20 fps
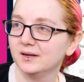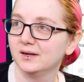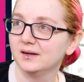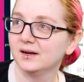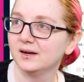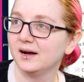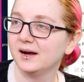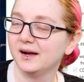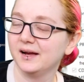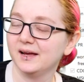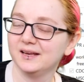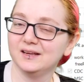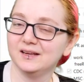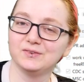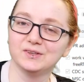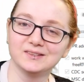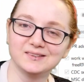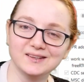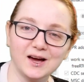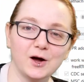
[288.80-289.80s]
Uh, and if
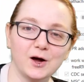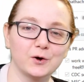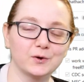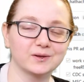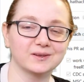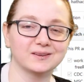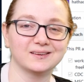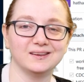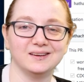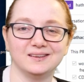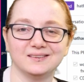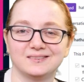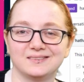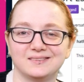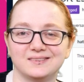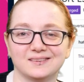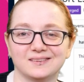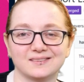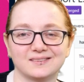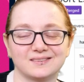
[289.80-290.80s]
you don't,
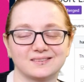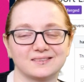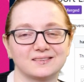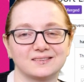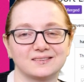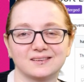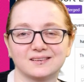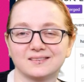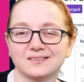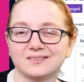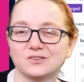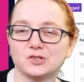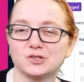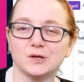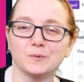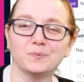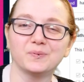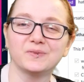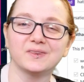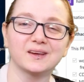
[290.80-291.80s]
there's there's
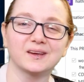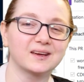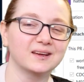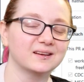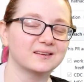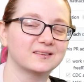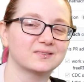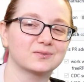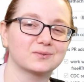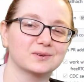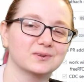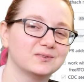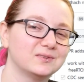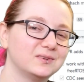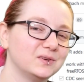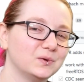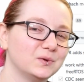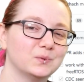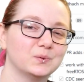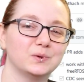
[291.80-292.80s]
chips that can sort of
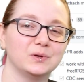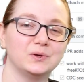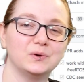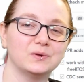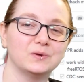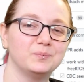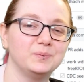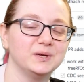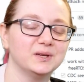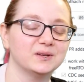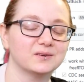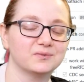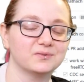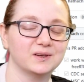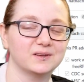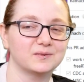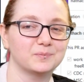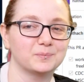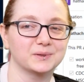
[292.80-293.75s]
do USB interface,